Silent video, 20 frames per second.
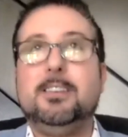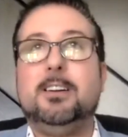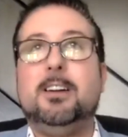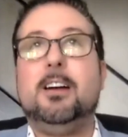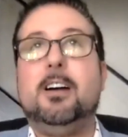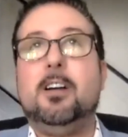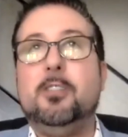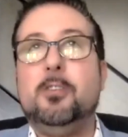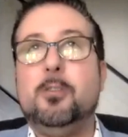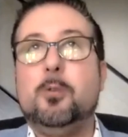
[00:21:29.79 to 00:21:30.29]

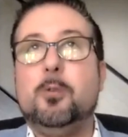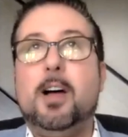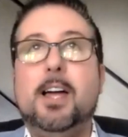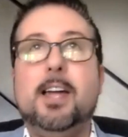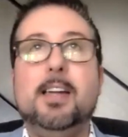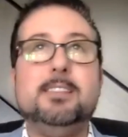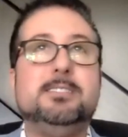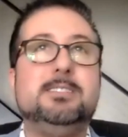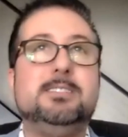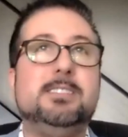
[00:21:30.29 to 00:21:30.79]

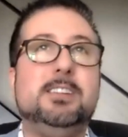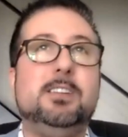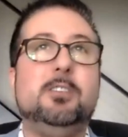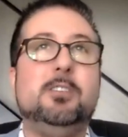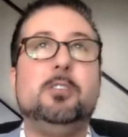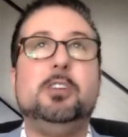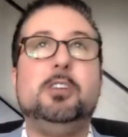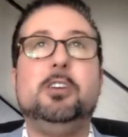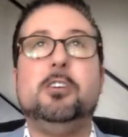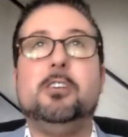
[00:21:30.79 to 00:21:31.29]
Otherwise,
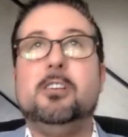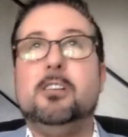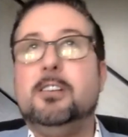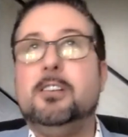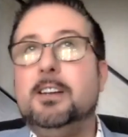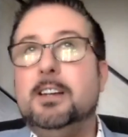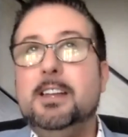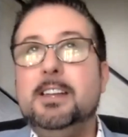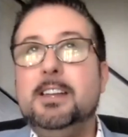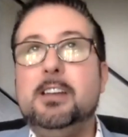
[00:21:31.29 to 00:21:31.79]
you're
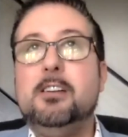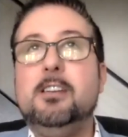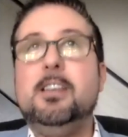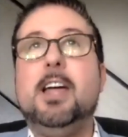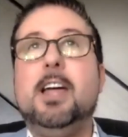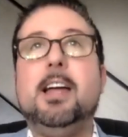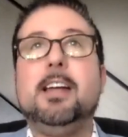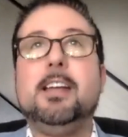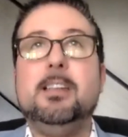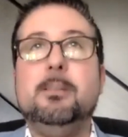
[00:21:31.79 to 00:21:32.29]

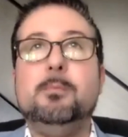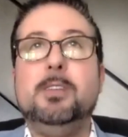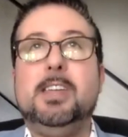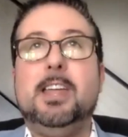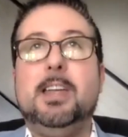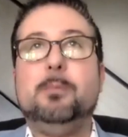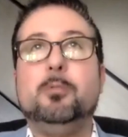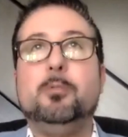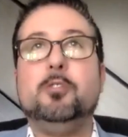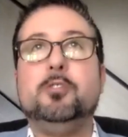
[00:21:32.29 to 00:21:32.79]
not going to be
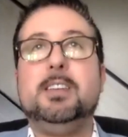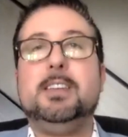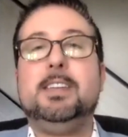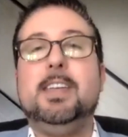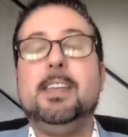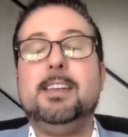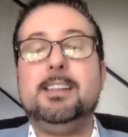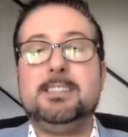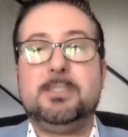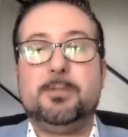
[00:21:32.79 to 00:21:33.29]
able to
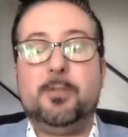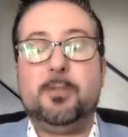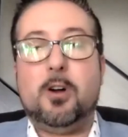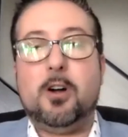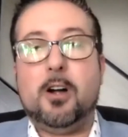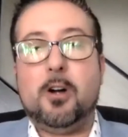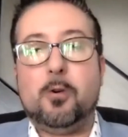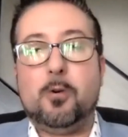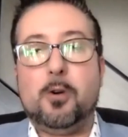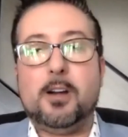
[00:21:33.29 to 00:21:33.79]
get as
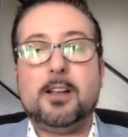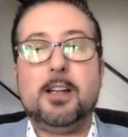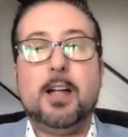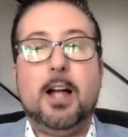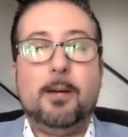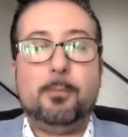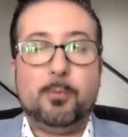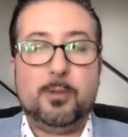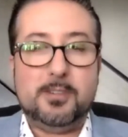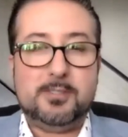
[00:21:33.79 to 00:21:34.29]
far or
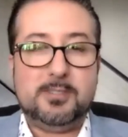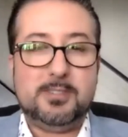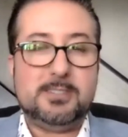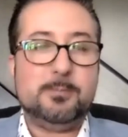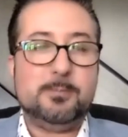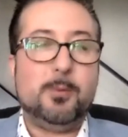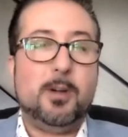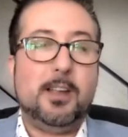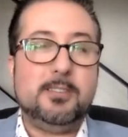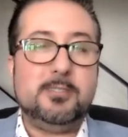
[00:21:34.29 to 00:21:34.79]
accomplish
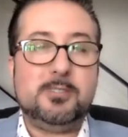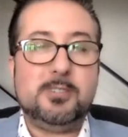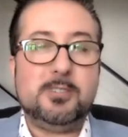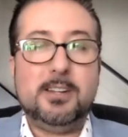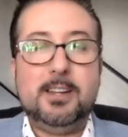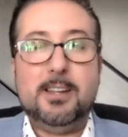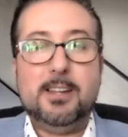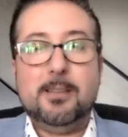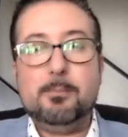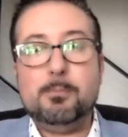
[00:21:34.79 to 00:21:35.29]
as much.
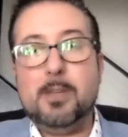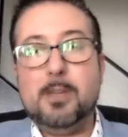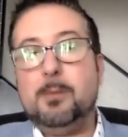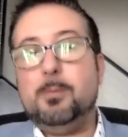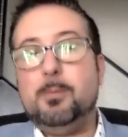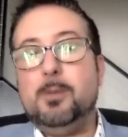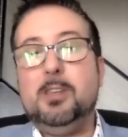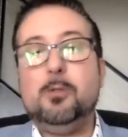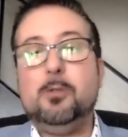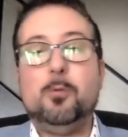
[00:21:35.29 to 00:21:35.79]

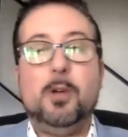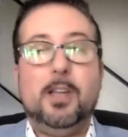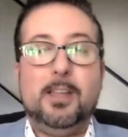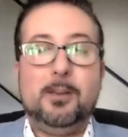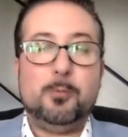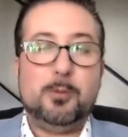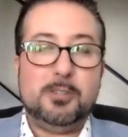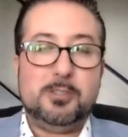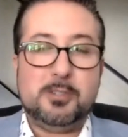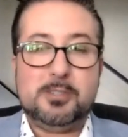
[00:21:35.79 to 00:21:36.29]
Maybe you
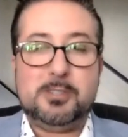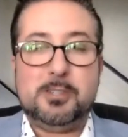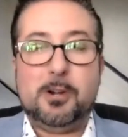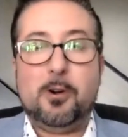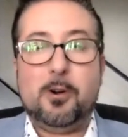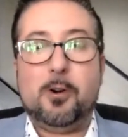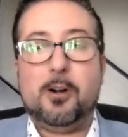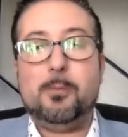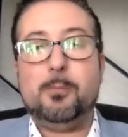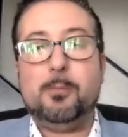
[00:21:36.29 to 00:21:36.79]
win with just
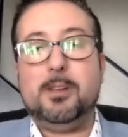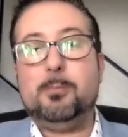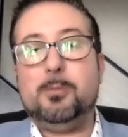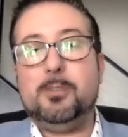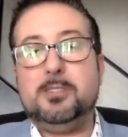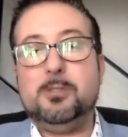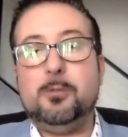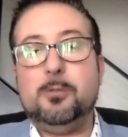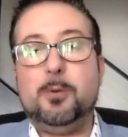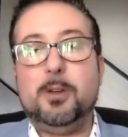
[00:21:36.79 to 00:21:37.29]
your army,
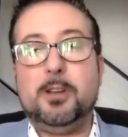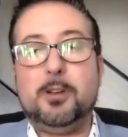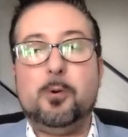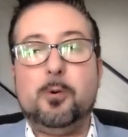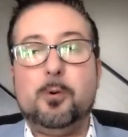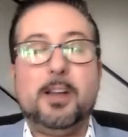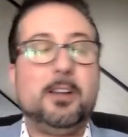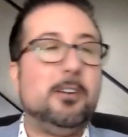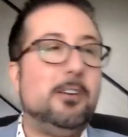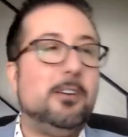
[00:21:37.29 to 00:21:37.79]
but you'll win
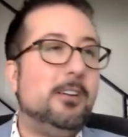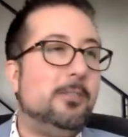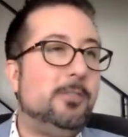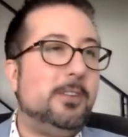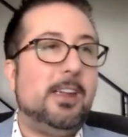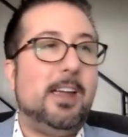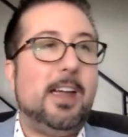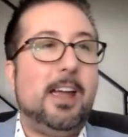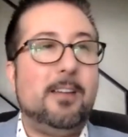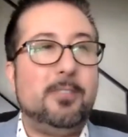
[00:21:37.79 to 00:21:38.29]
quicker if
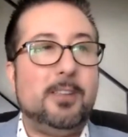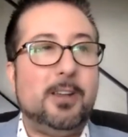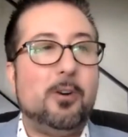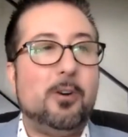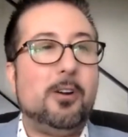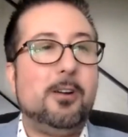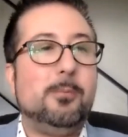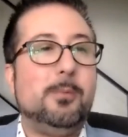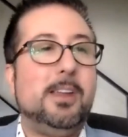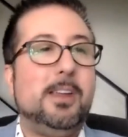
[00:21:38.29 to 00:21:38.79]
you have the
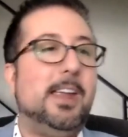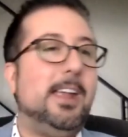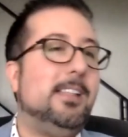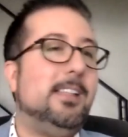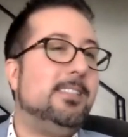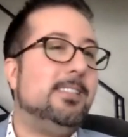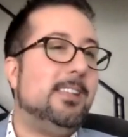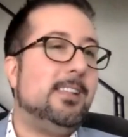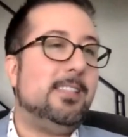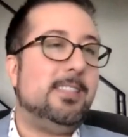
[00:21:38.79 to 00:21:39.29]
army
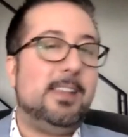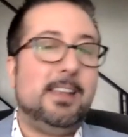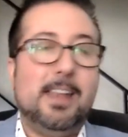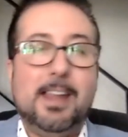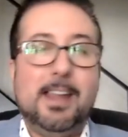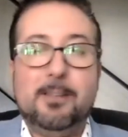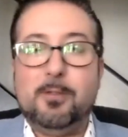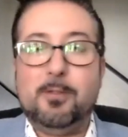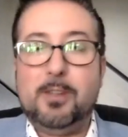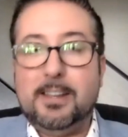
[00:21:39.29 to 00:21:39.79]
and the
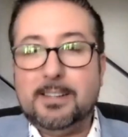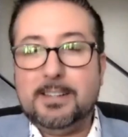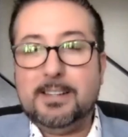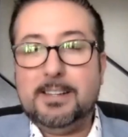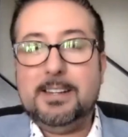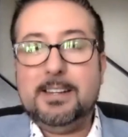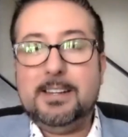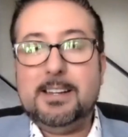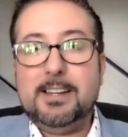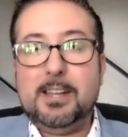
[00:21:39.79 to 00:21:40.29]
navy,
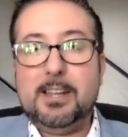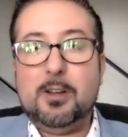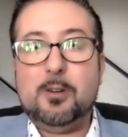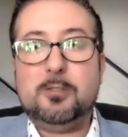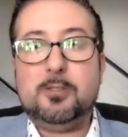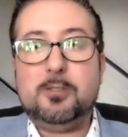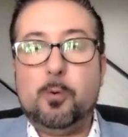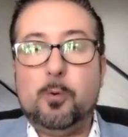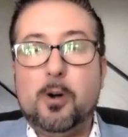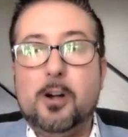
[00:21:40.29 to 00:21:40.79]

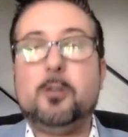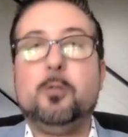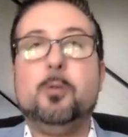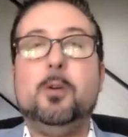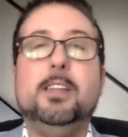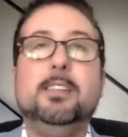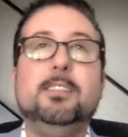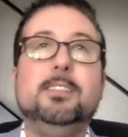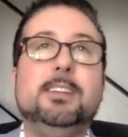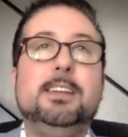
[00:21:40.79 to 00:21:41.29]
to work
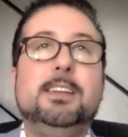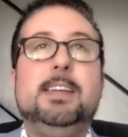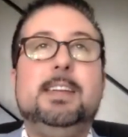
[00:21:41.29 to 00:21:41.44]
with.